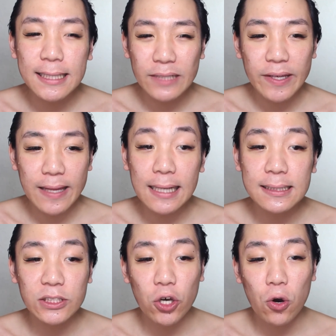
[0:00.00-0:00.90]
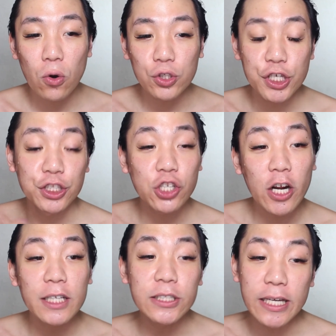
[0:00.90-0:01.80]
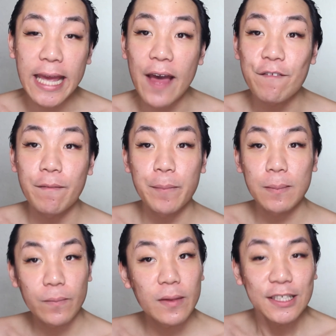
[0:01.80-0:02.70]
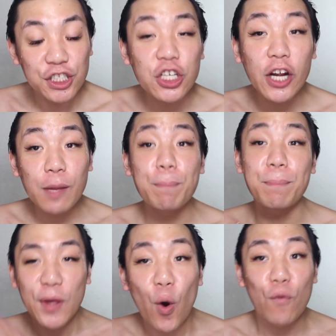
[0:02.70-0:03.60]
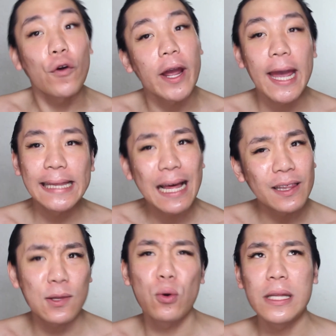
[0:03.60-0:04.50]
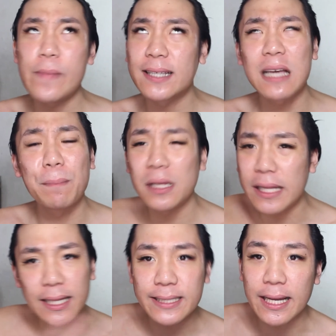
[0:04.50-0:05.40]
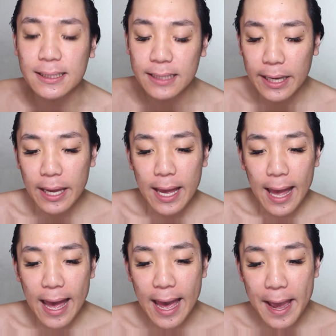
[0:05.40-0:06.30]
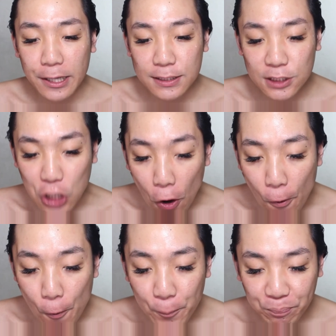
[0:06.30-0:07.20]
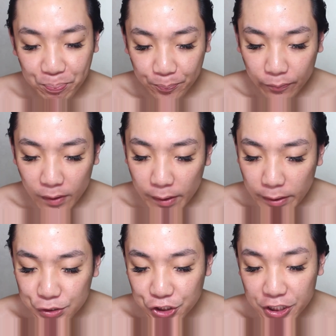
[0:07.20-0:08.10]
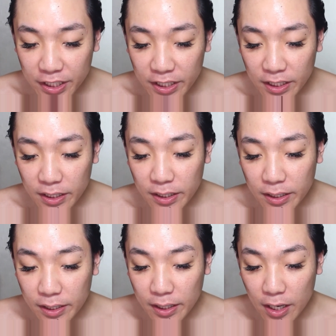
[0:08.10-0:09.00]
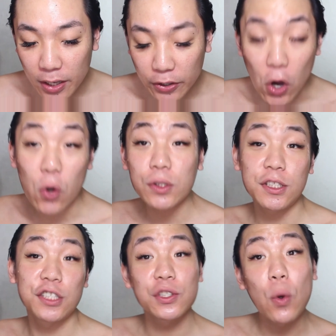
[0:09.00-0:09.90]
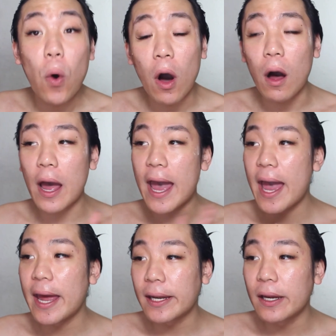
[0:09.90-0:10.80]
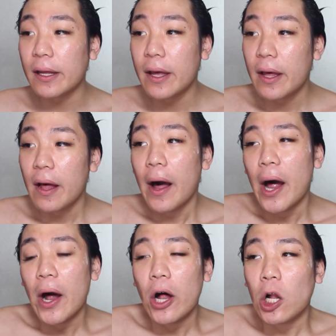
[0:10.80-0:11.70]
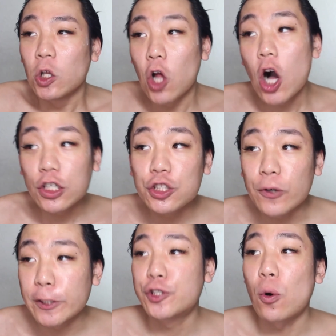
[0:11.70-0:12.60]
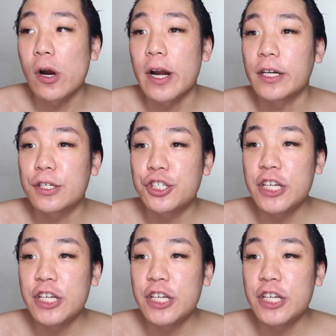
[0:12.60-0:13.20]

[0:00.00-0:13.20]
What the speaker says: and stuff like that. So she's starting to she's starting to be over it, and that totally makes completely sense. And so she goes to school, and long story short,